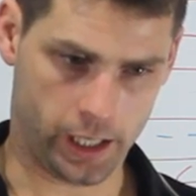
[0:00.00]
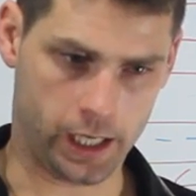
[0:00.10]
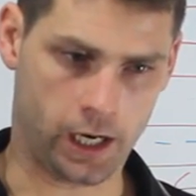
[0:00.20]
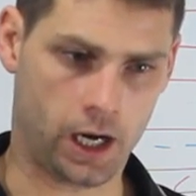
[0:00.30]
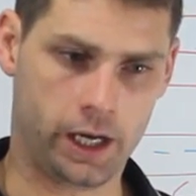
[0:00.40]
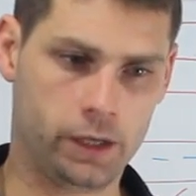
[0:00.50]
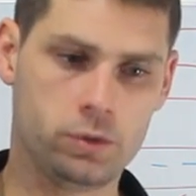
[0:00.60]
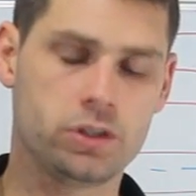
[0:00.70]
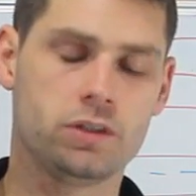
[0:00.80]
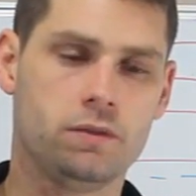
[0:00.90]
it
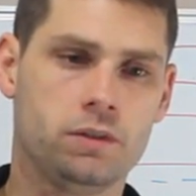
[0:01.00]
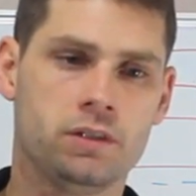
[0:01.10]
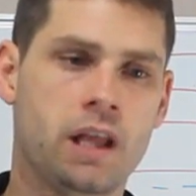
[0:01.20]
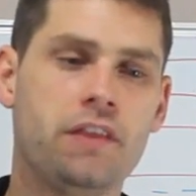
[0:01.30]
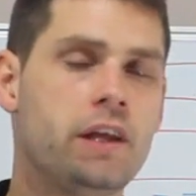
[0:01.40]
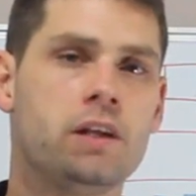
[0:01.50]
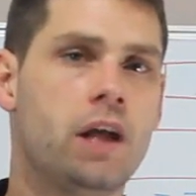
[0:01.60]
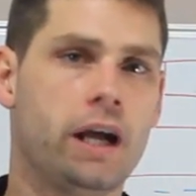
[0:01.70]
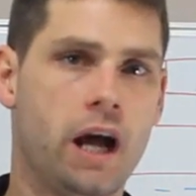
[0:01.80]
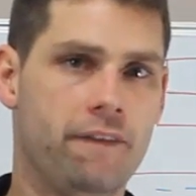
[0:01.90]
was nothing
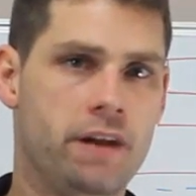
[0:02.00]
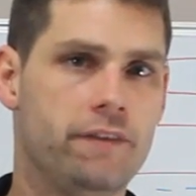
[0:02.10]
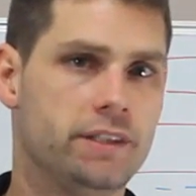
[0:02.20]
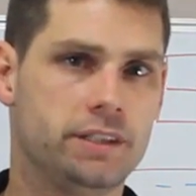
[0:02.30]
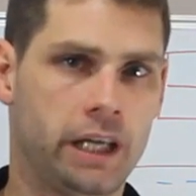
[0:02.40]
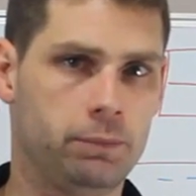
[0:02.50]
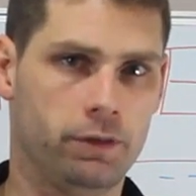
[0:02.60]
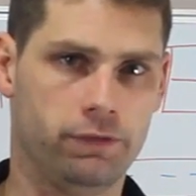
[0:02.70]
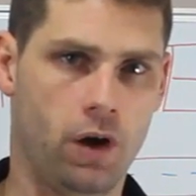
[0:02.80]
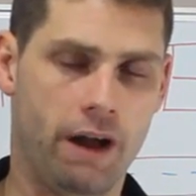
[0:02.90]
like I've never seen before.